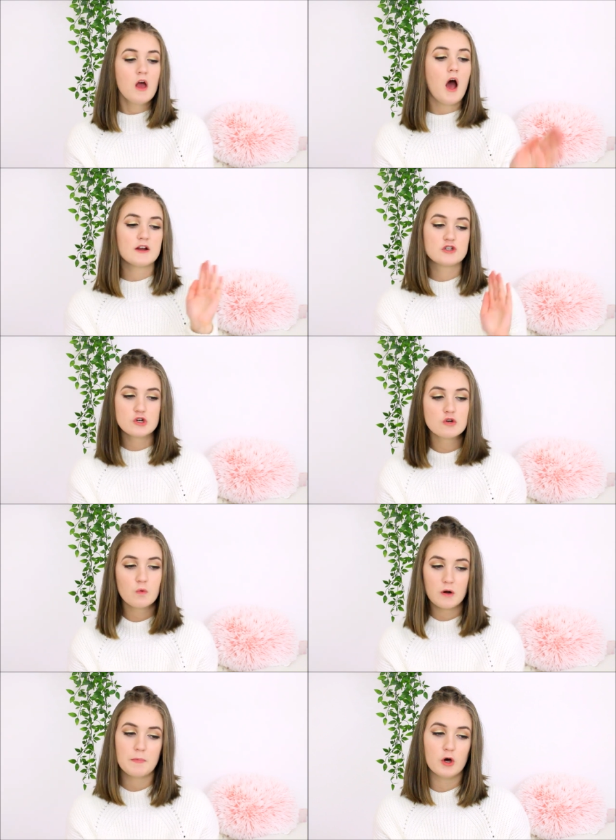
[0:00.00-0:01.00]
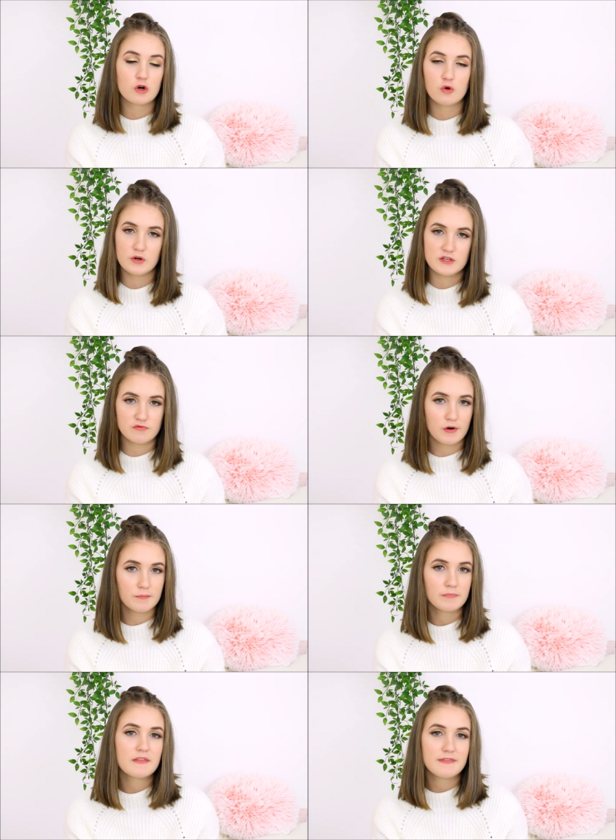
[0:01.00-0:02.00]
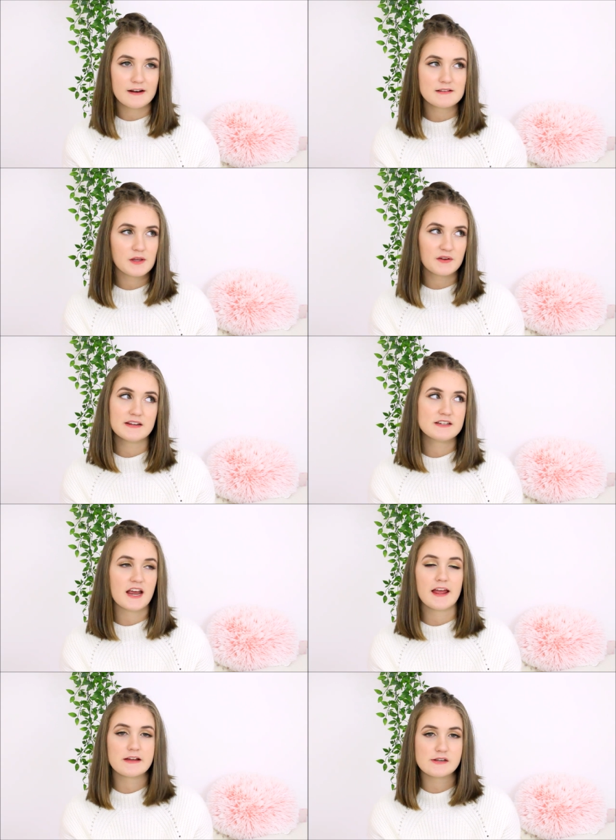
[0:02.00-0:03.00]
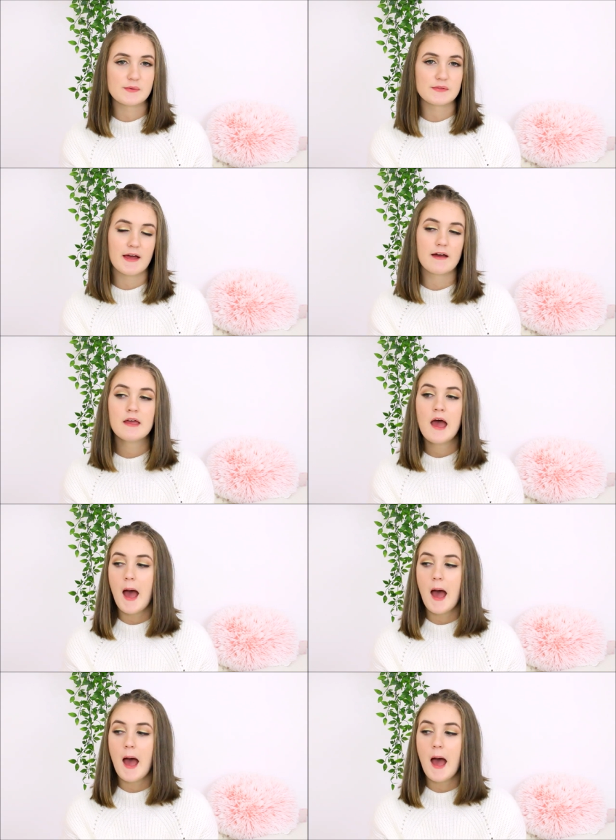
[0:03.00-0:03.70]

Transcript: I do not want to put Claudia's room. That is so cliche, I don't want that.